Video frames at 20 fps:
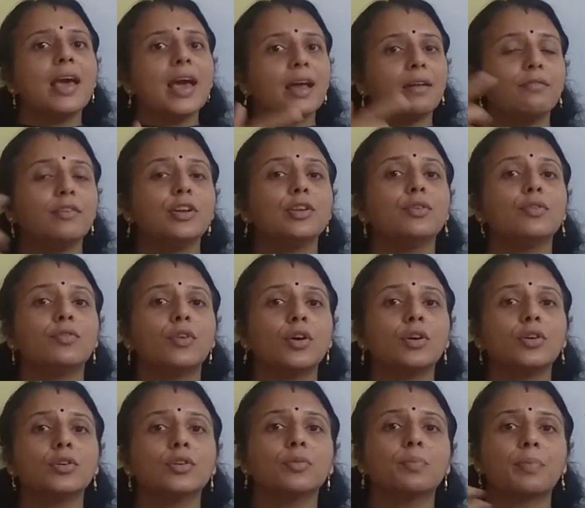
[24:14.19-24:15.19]
And when you
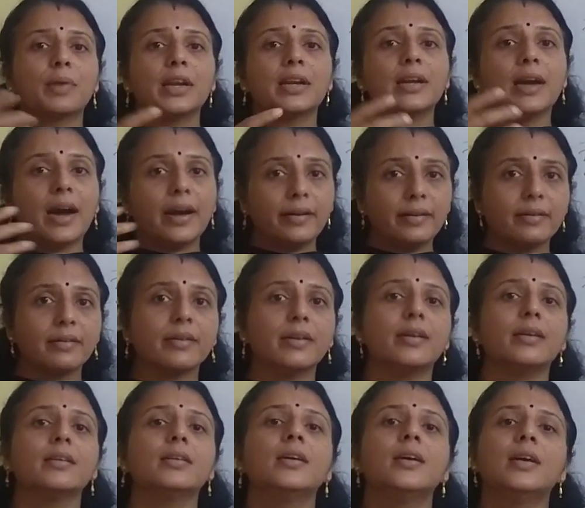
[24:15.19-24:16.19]
want to print
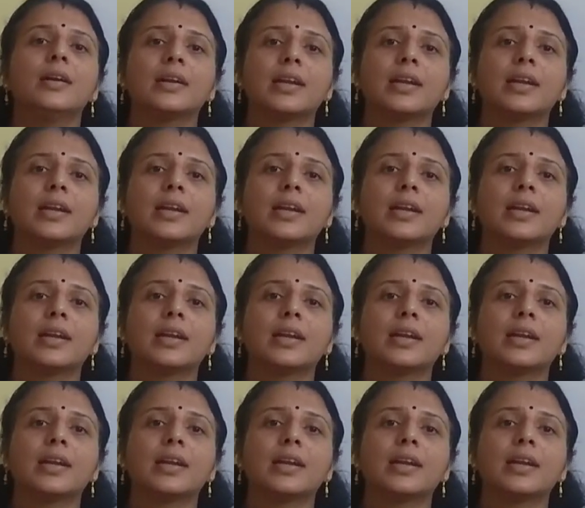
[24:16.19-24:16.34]
100